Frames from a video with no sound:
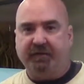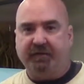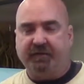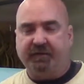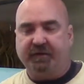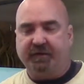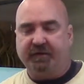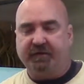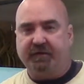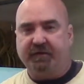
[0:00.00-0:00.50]

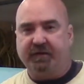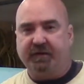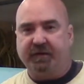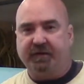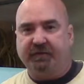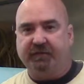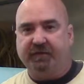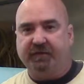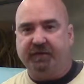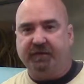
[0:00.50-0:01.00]
those kind of
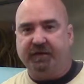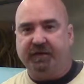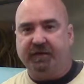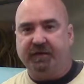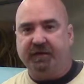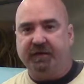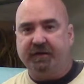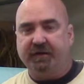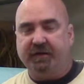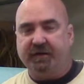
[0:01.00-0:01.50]
things, and
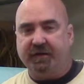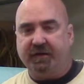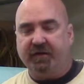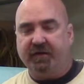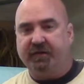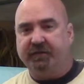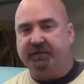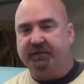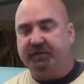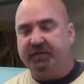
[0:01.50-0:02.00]
then the
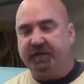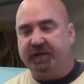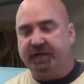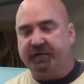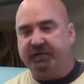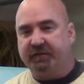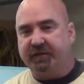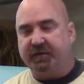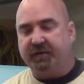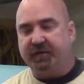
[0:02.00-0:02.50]
areas that are
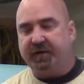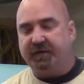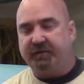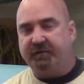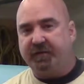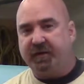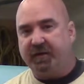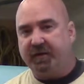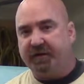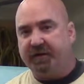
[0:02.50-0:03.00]
actually going to
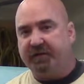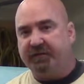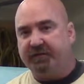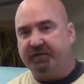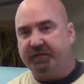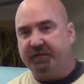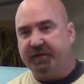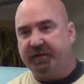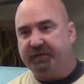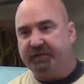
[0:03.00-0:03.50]
have
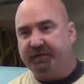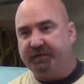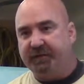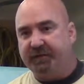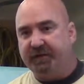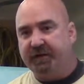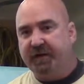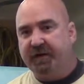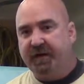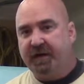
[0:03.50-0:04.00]
polyester
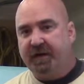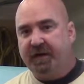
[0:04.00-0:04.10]
resin